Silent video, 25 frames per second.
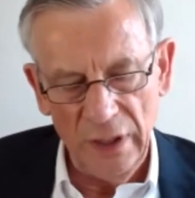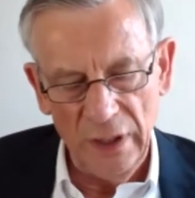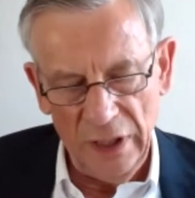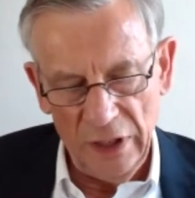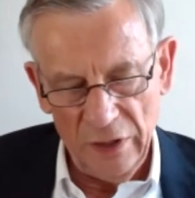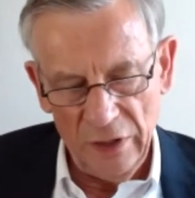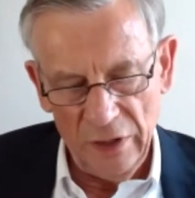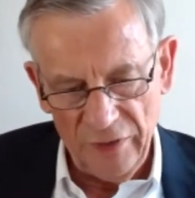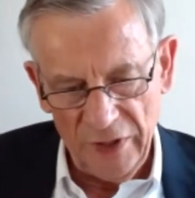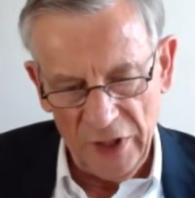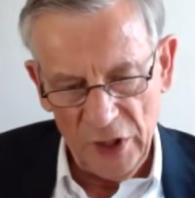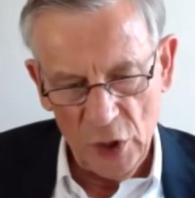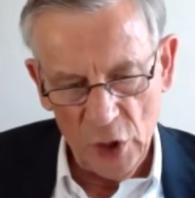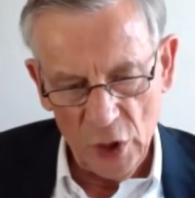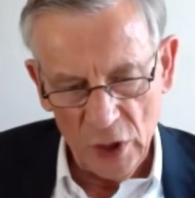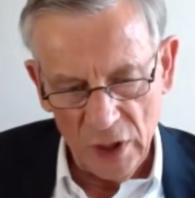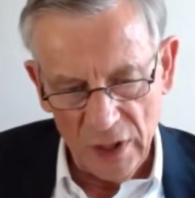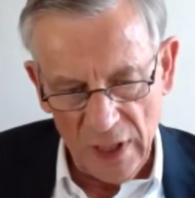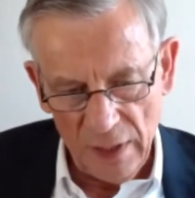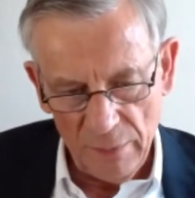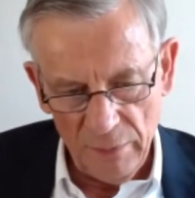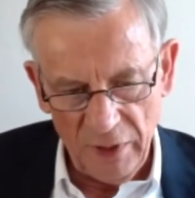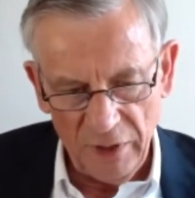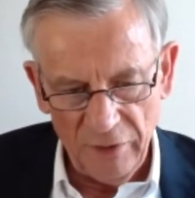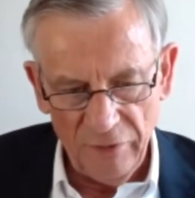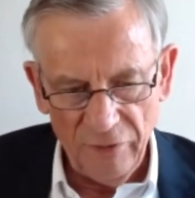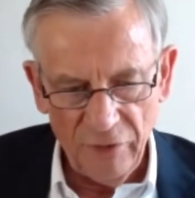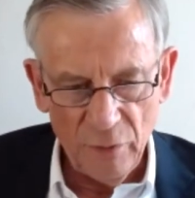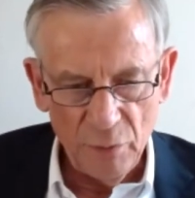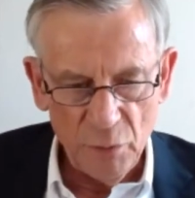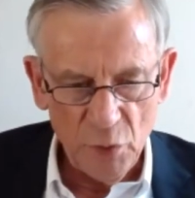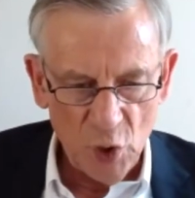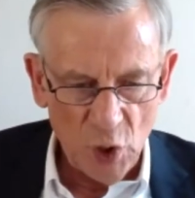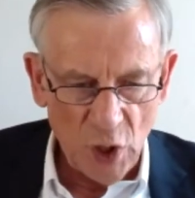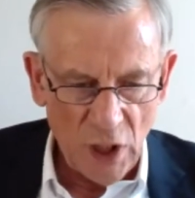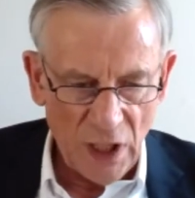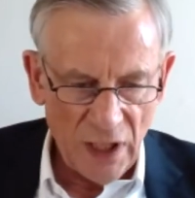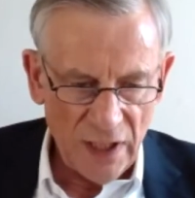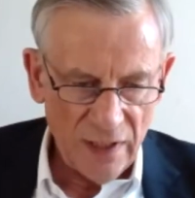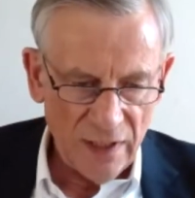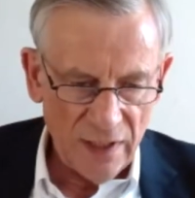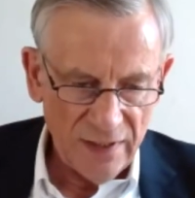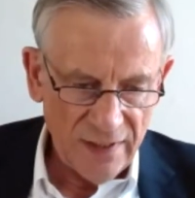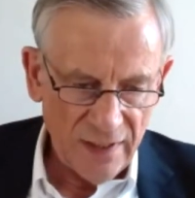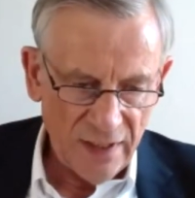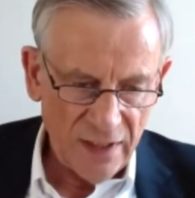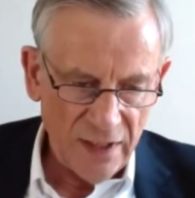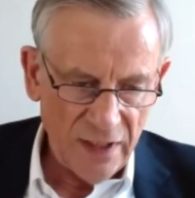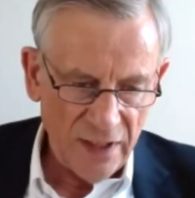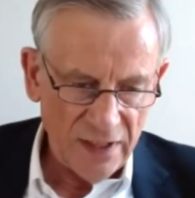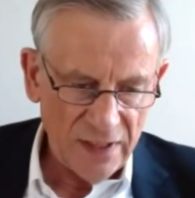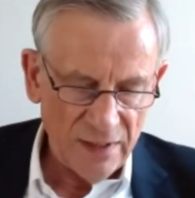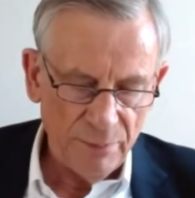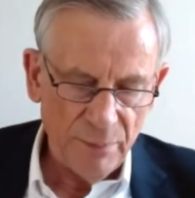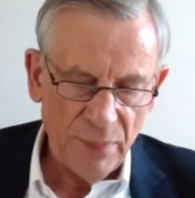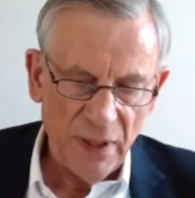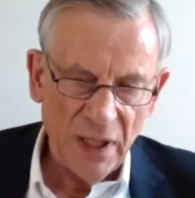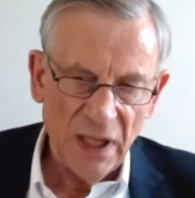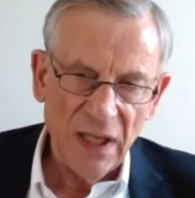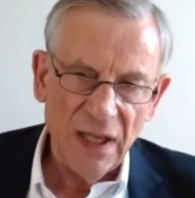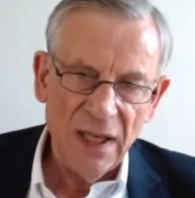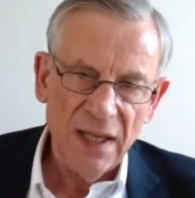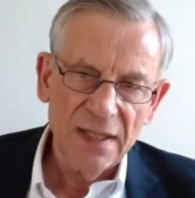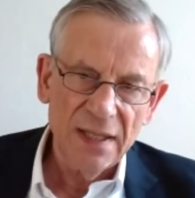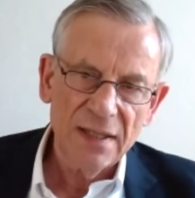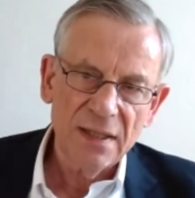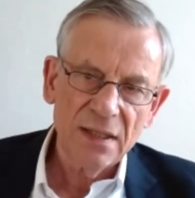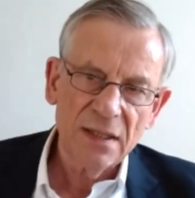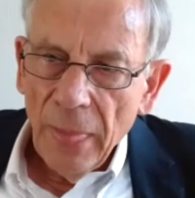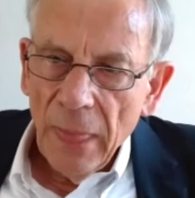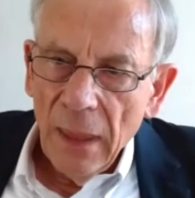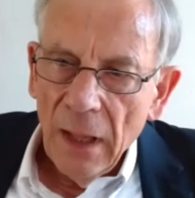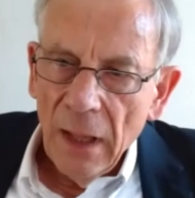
innovation coming from China than in the past.